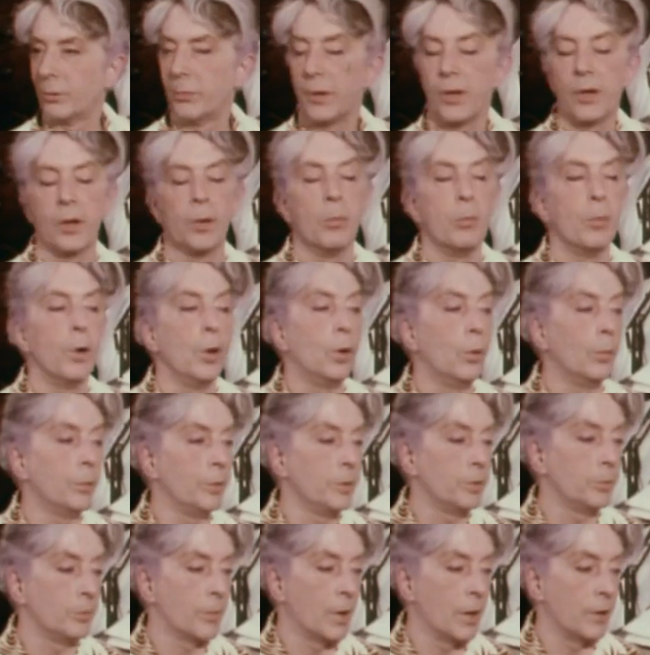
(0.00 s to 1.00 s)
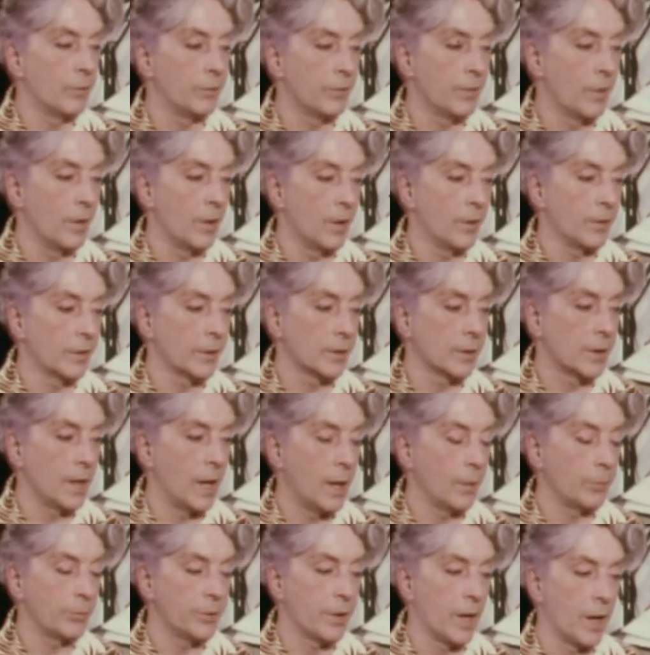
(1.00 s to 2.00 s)
me. The moment my father
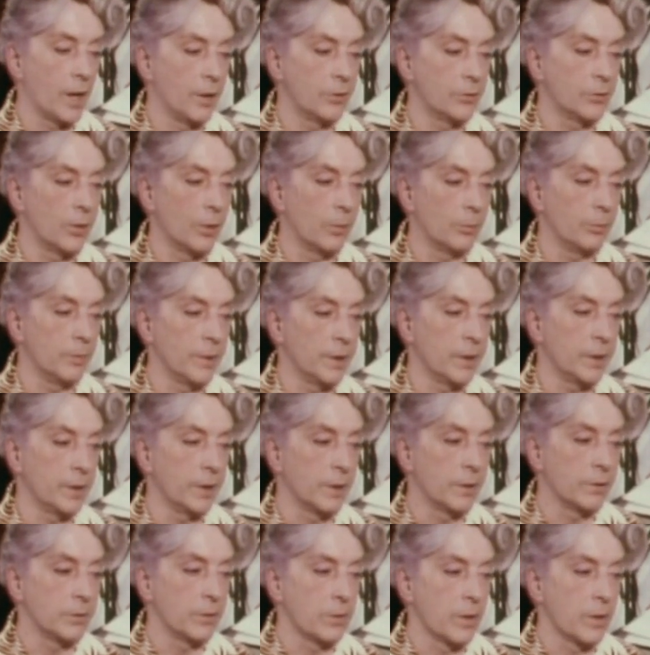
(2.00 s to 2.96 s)
clapped eyes on me,